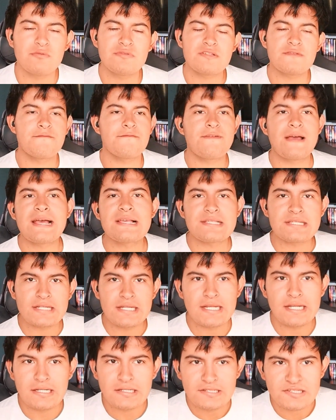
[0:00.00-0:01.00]
it was a
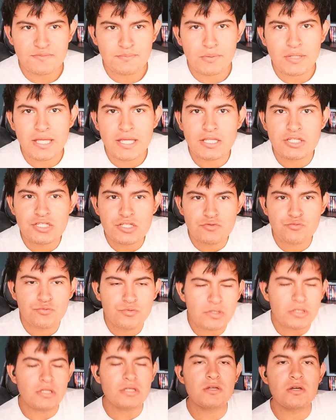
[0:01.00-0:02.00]
fascinating display and just
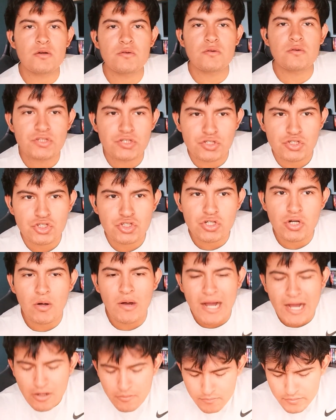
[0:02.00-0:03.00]
really goes to show
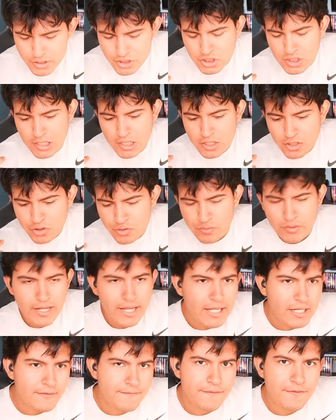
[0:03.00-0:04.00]
how much
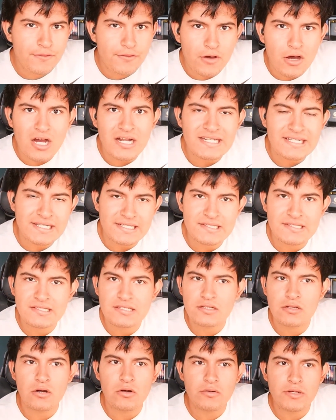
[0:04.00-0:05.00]
creative thought needs
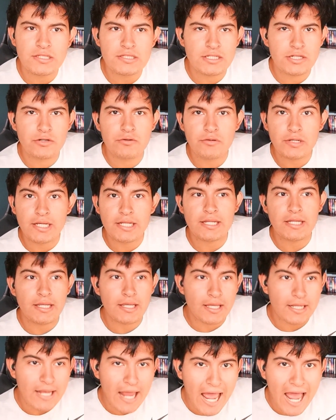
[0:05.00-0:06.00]
to go into
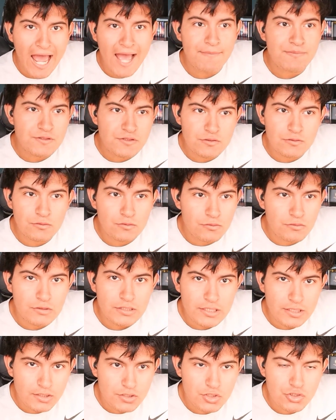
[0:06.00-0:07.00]
creating an
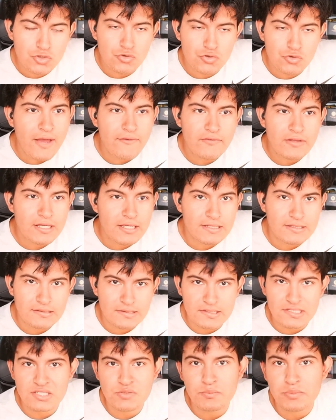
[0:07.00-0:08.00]
absolutely extravagant
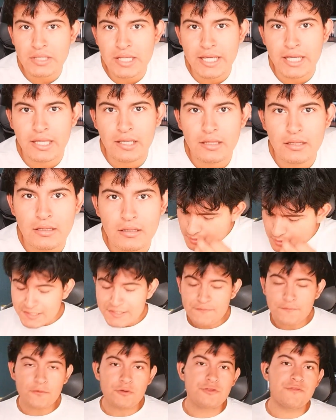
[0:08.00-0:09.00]
display. So on
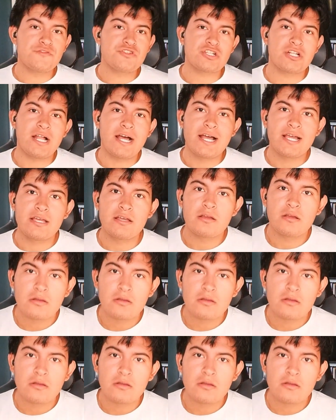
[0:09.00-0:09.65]
this 4th of July,